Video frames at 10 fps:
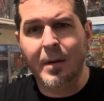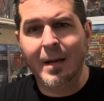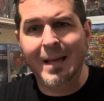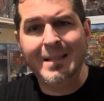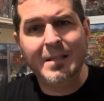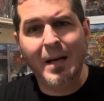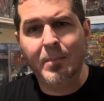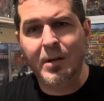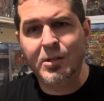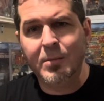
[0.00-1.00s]
It's signed
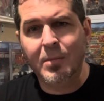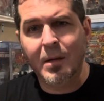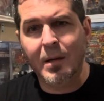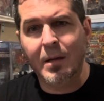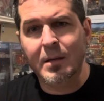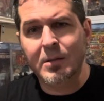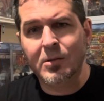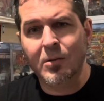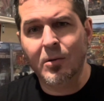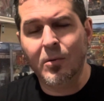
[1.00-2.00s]
by Jim Lee,
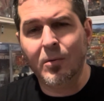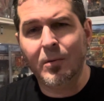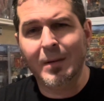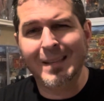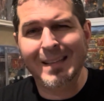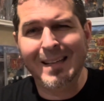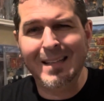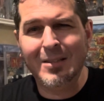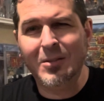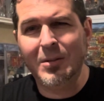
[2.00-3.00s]
so kind
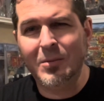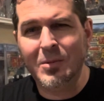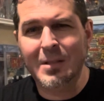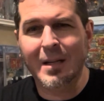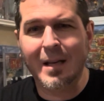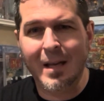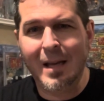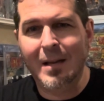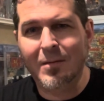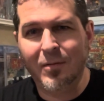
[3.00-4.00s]
of thought it was like an
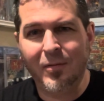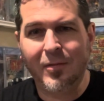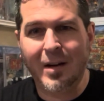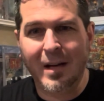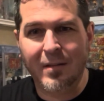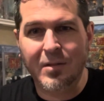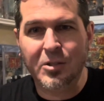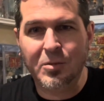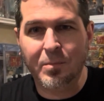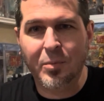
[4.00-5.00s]

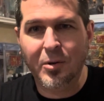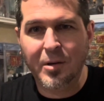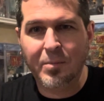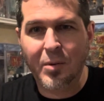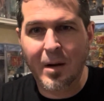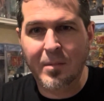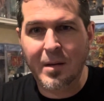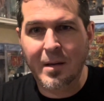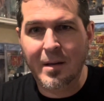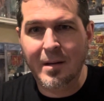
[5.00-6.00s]
8.5-ish book.
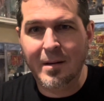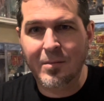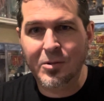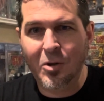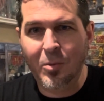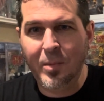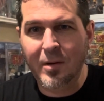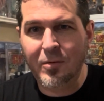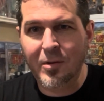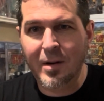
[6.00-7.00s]
Probably was hoping
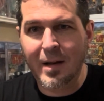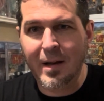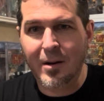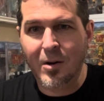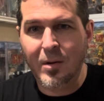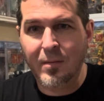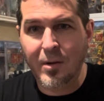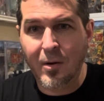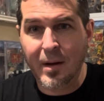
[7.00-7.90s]
for a 9.0, even though I